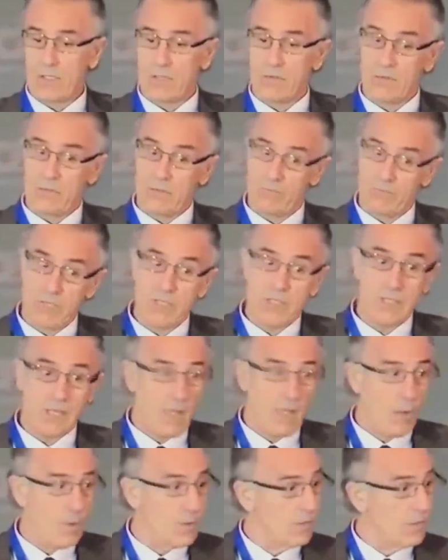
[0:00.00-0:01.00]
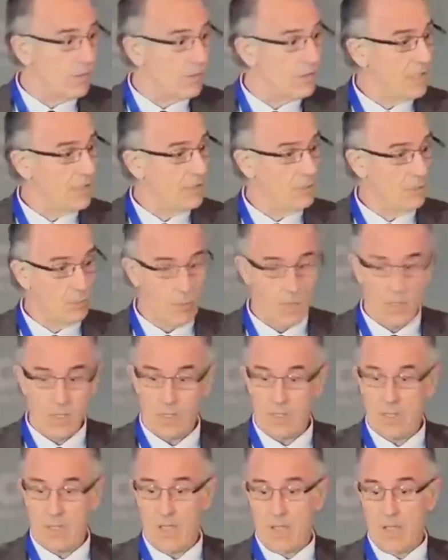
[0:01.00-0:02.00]
recently I was at a session where
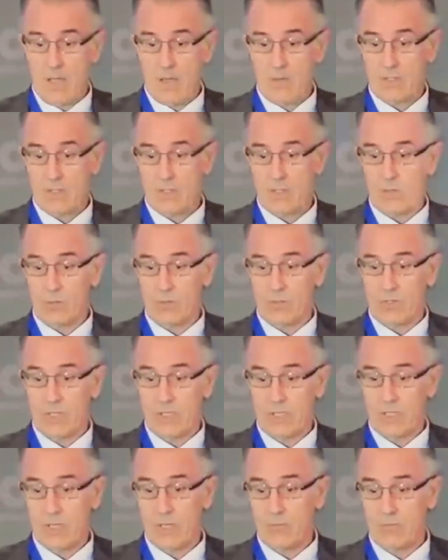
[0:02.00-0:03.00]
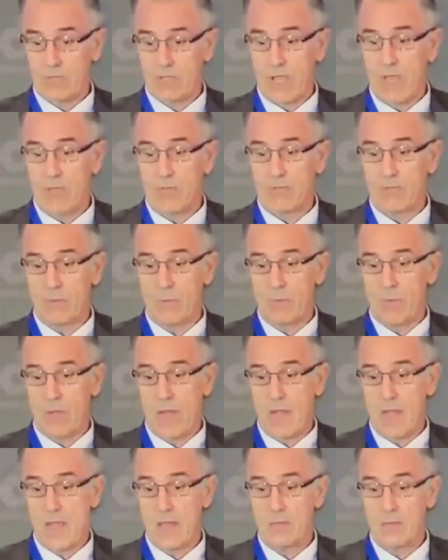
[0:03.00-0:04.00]
I was told that there's no recovery
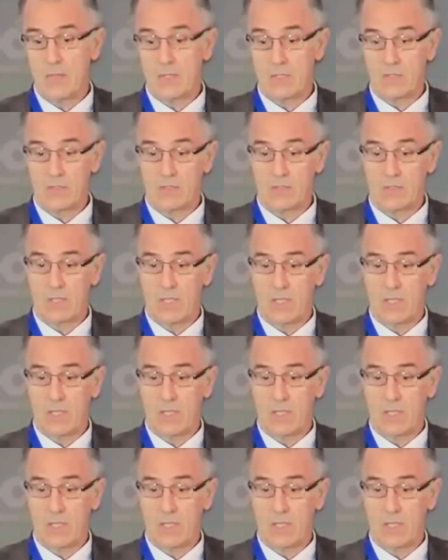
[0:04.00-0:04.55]
plan because